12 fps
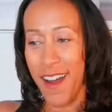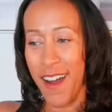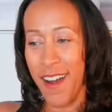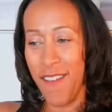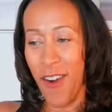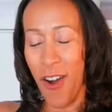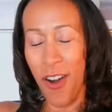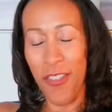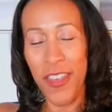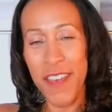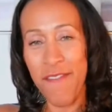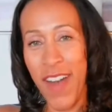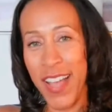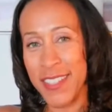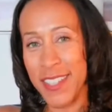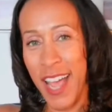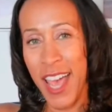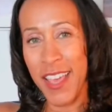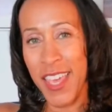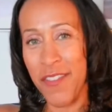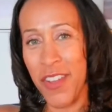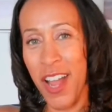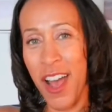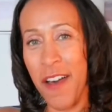of all the advice that I had
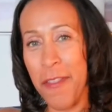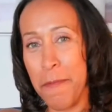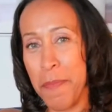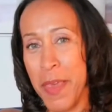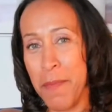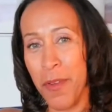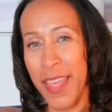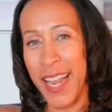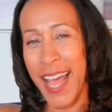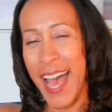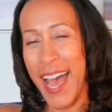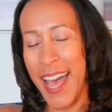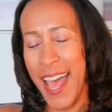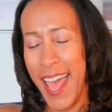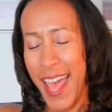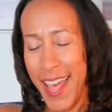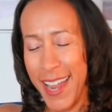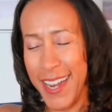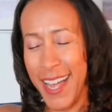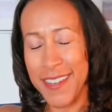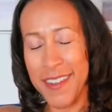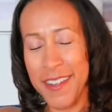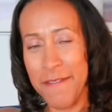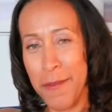given other people that I had
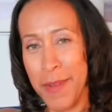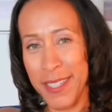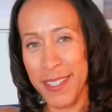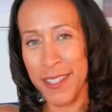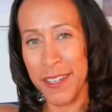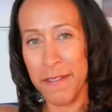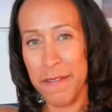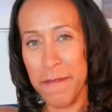not done for myself.